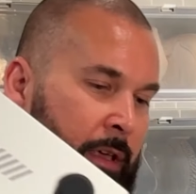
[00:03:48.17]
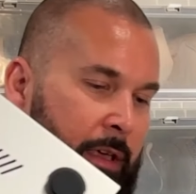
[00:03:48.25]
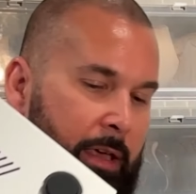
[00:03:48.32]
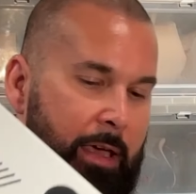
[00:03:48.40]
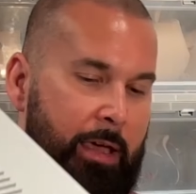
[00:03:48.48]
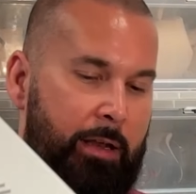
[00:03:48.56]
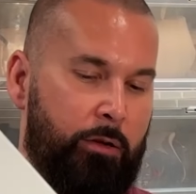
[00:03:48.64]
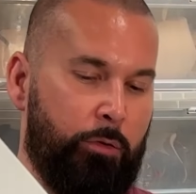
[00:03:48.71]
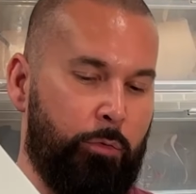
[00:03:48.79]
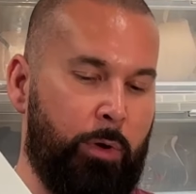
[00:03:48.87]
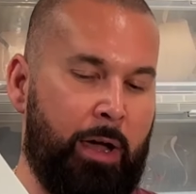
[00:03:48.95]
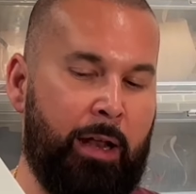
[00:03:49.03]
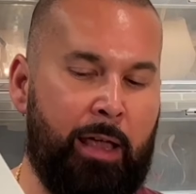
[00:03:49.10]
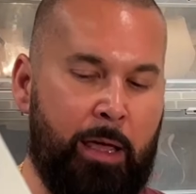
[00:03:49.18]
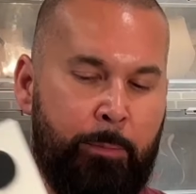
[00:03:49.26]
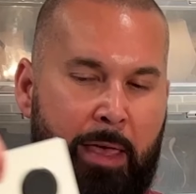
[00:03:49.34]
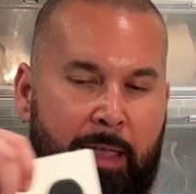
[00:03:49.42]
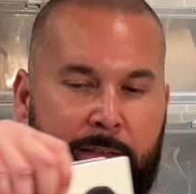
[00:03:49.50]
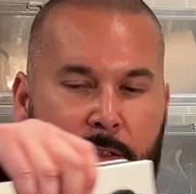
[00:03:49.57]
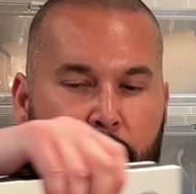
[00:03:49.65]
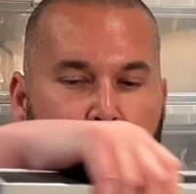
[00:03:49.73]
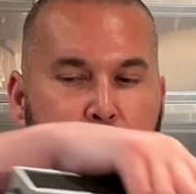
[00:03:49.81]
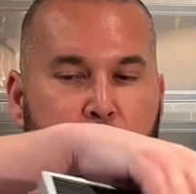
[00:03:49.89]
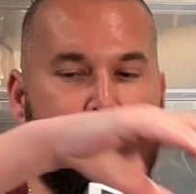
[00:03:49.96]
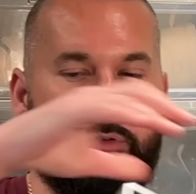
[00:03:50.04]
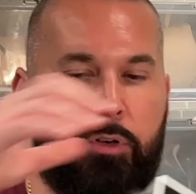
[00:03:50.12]
And while I'm at the
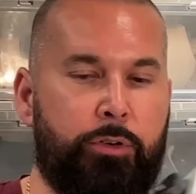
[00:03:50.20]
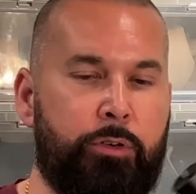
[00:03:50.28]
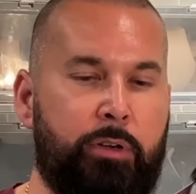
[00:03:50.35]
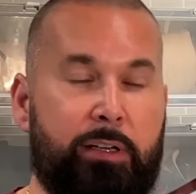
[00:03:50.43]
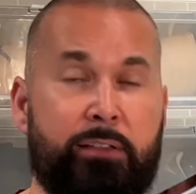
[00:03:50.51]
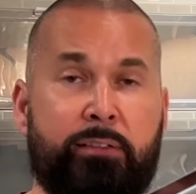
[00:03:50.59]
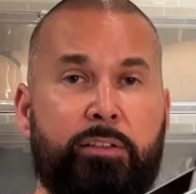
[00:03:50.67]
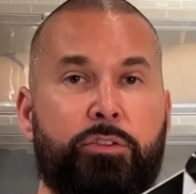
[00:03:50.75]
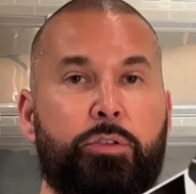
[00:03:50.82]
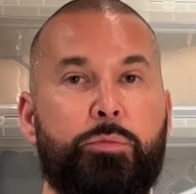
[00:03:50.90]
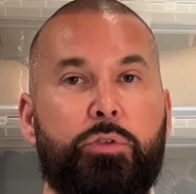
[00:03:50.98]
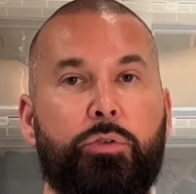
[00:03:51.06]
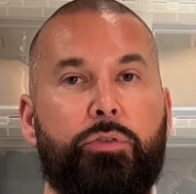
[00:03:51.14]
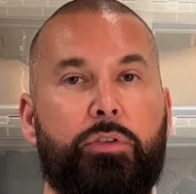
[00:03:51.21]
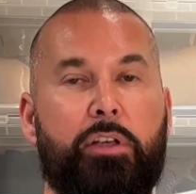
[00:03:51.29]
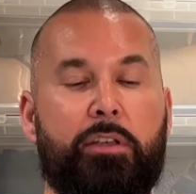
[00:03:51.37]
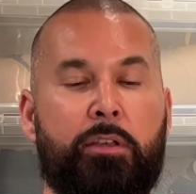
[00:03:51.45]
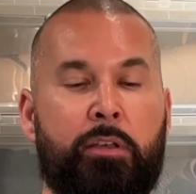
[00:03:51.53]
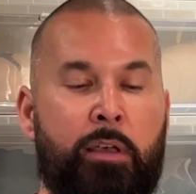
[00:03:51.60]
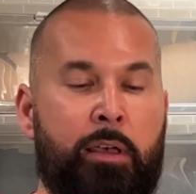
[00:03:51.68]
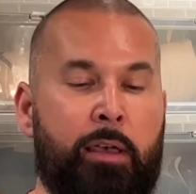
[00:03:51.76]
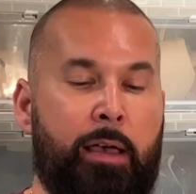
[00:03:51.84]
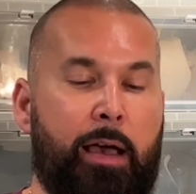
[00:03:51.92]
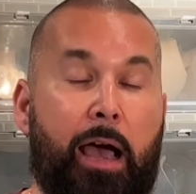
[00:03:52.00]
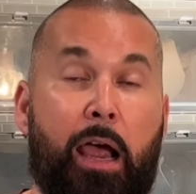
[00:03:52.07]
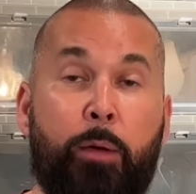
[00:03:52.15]
computer listening to music,
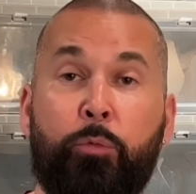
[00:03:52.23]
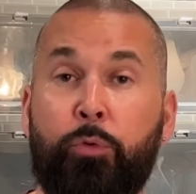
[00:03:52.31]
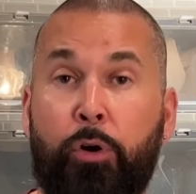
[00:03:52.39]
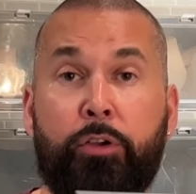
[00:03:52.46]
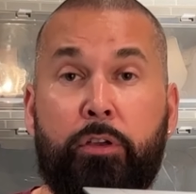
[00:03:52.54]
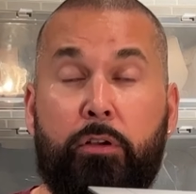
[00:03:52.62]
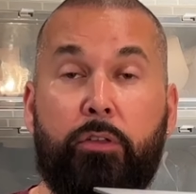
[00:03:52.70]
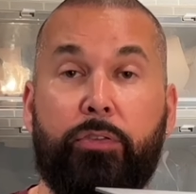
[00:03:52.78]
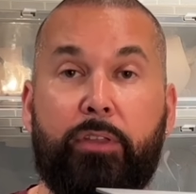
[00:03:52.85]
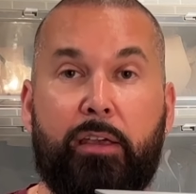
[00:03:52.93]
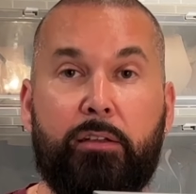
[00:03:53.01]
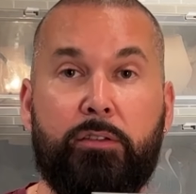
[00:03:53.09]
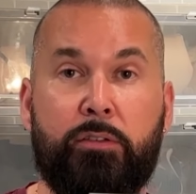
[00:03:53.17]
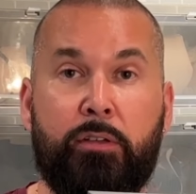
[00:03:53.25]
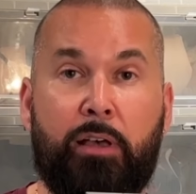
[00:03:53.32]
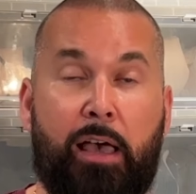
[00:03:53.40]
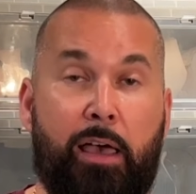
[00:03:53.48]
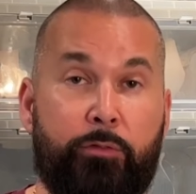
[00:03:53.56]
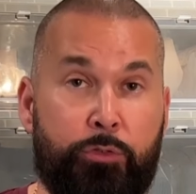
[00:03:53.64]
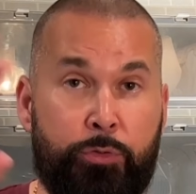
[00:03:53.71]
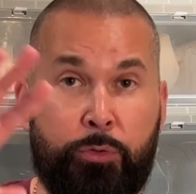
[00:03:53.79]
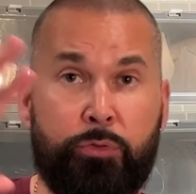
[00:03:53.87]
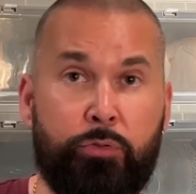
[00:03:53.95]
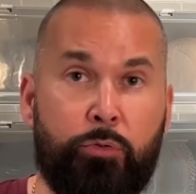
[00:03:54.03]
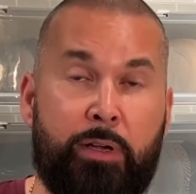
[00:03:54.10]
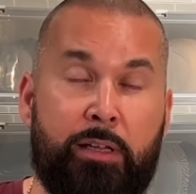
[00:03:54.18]
I'm working on things. I have 2
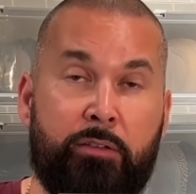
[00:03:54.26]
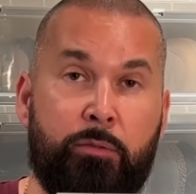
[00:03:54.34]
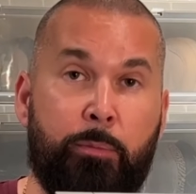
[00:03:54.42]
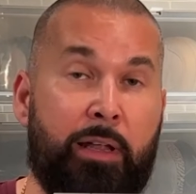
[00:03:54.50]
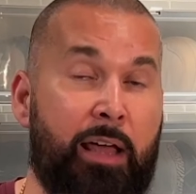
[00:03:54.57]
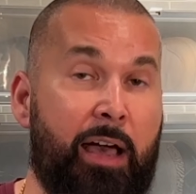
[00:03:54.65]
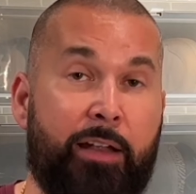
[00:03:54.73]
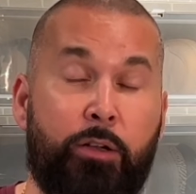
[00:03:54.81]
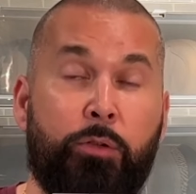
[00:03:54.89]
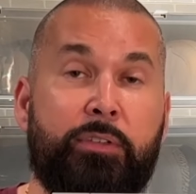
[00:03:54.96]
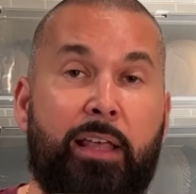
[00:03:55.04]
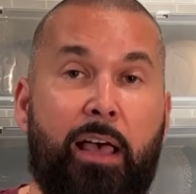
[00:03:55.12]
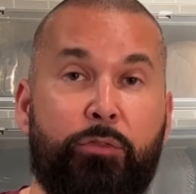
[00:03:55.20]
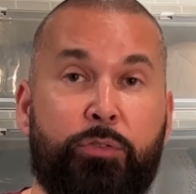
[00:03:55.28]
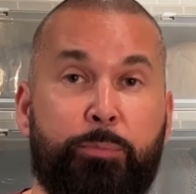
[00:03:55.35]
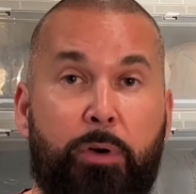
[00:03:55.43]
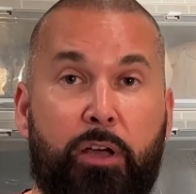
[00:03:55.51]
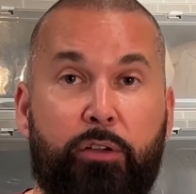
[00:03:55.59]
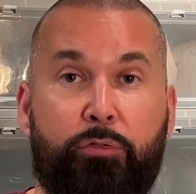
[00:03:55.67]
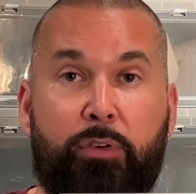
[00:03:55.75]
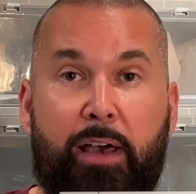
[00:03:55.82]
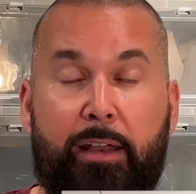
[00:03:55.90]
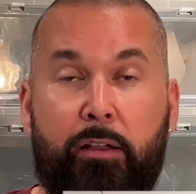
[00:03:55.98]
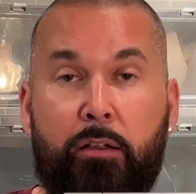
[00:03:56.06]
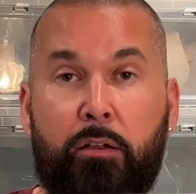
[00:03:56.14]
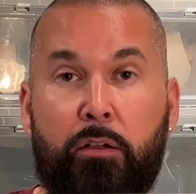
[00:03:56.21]
screens, but I don't have
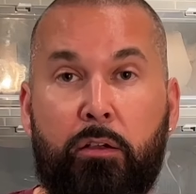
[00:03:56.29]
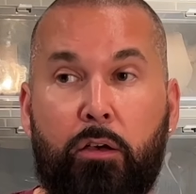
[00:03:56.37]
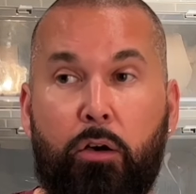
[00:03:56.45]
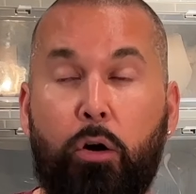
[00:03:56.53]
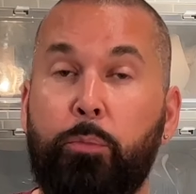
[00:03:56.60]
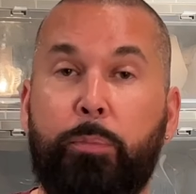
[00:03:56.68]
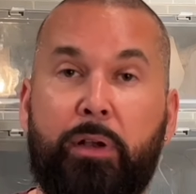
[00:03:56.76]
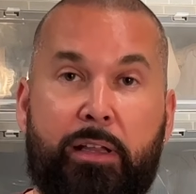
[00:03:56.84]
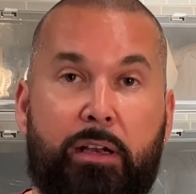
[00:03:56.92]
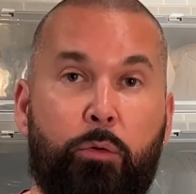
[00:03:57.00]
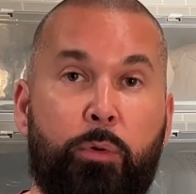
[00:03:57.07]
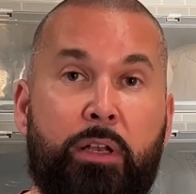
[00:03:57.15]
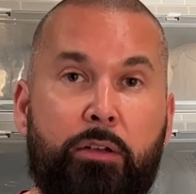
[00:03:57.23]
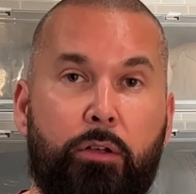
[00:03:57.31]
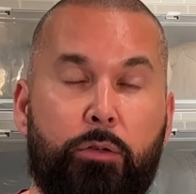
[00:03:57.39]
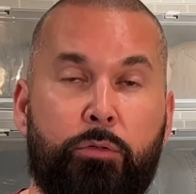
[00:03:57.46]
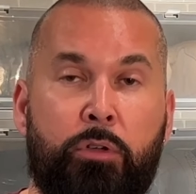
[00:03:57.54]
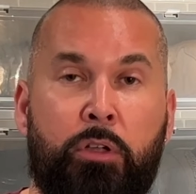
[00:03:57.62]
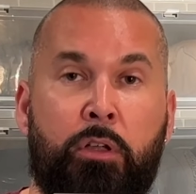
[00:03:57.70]
Spotify open in a window.